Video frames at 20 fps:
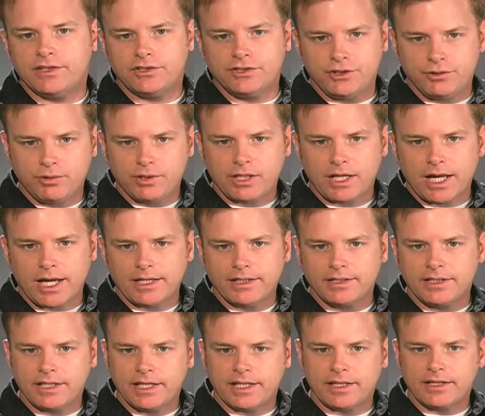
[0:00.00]
as you would like
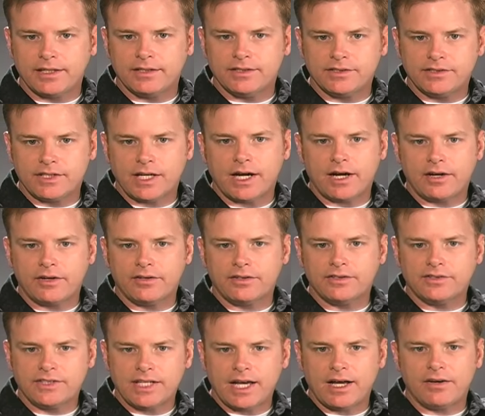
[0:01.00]
to get the desired
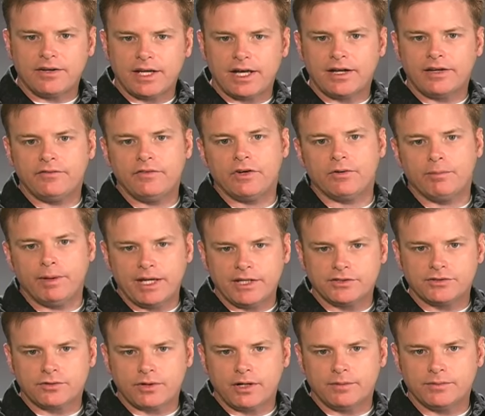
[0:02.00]
sound out of your bass
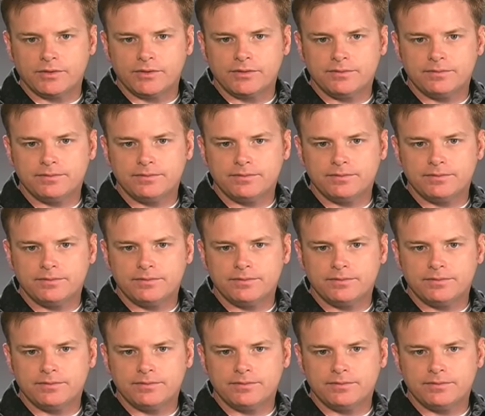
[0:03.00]
drums.